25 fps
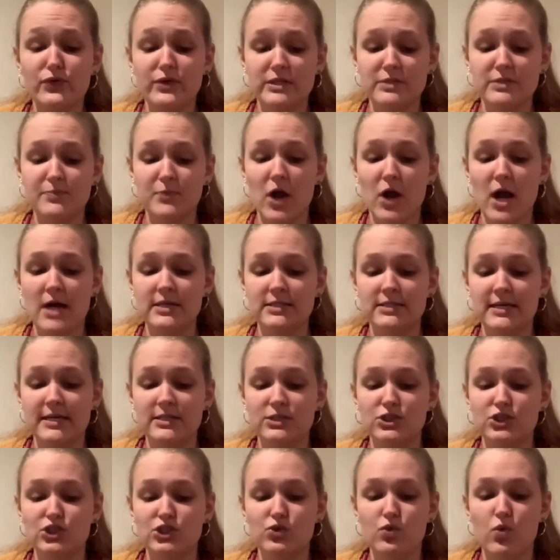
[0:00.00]

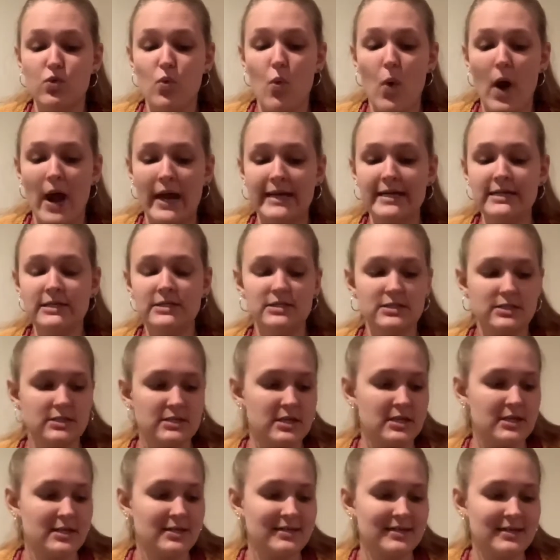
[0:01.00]
process twice,
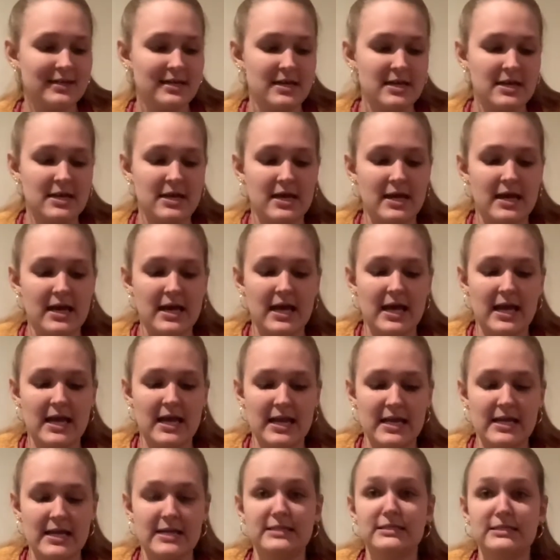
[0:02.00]
it
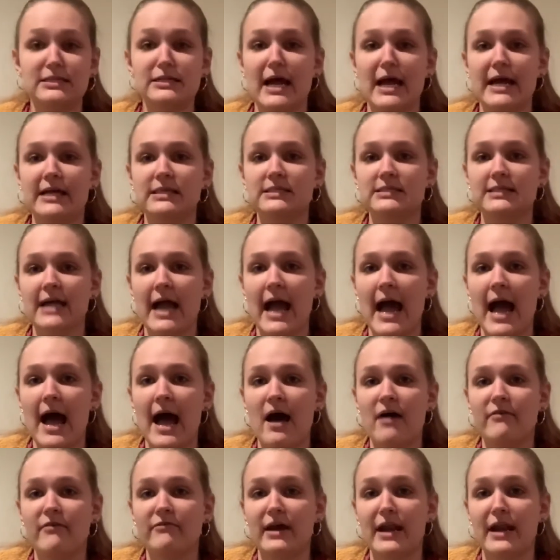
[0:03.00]
is nice to
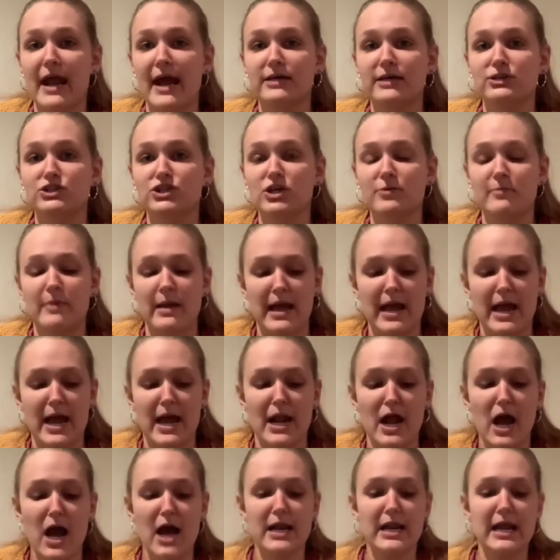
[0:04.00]
have an extra pan
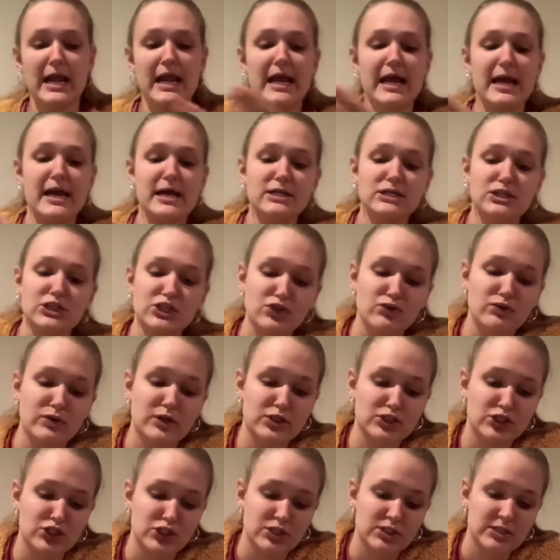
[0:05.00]
on hand, and you
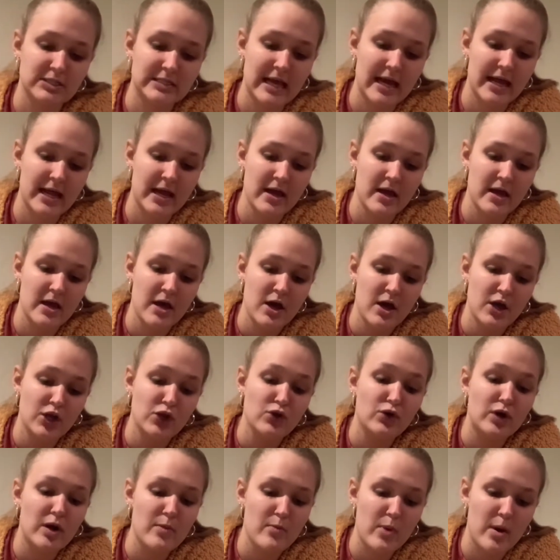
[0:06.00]
can just
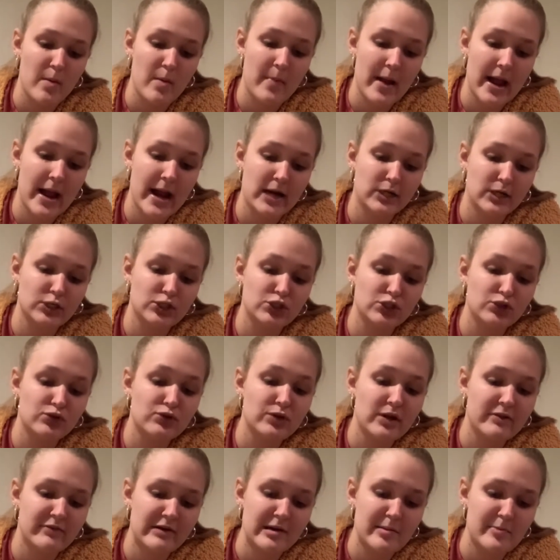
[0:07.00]
prepare 2
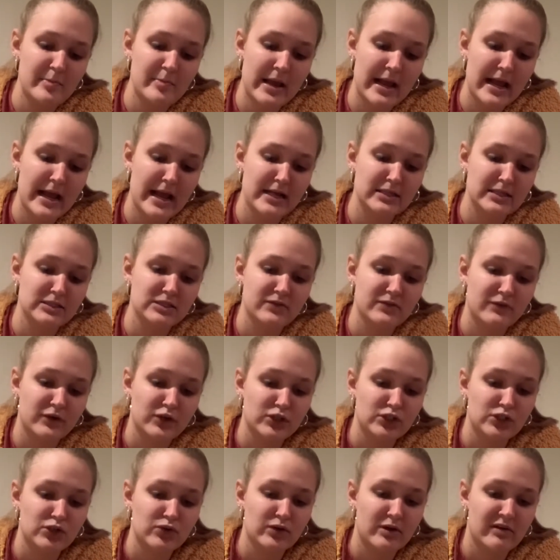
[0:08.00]
different pans for
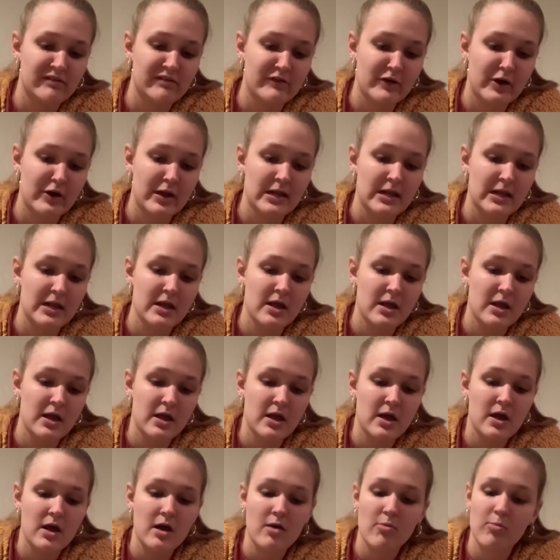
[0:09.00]
2 different
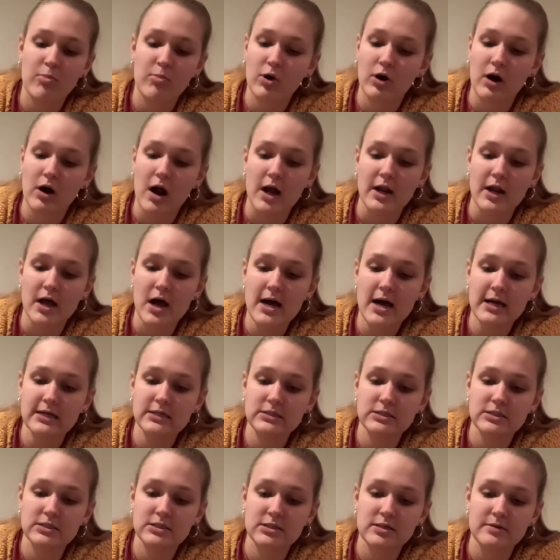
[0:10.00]

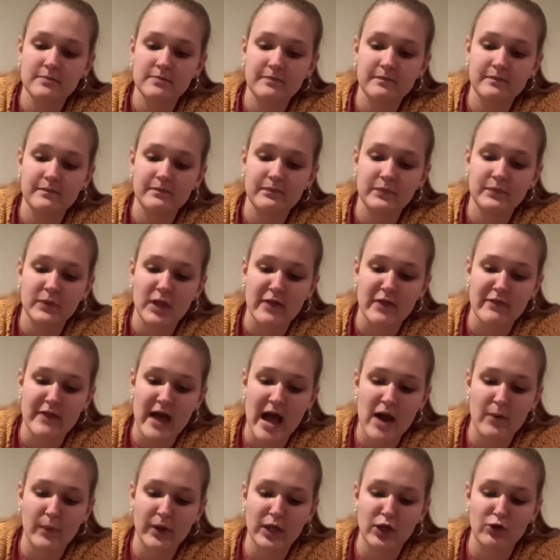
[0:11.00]
products, and
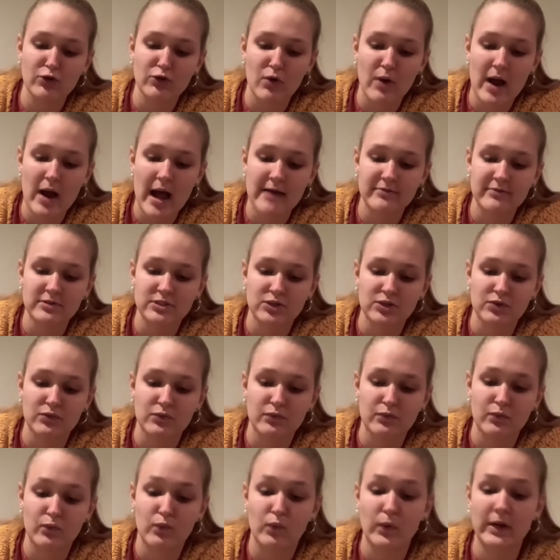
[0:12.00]
that way you don't have to
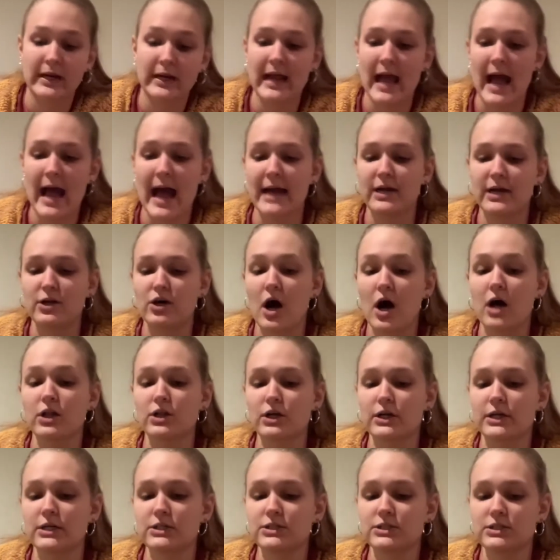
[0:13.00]
re-add
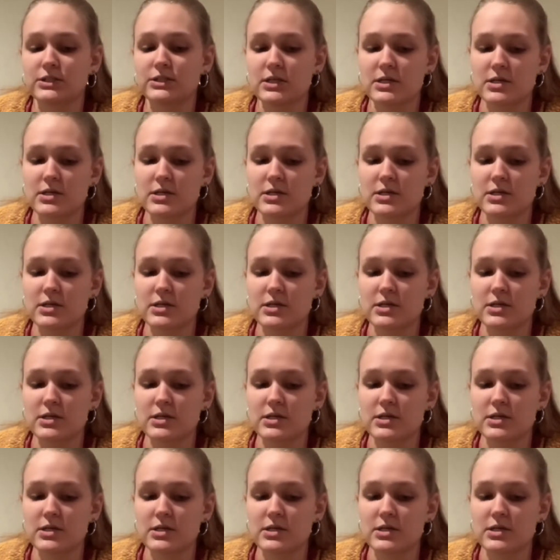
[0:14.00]
colors.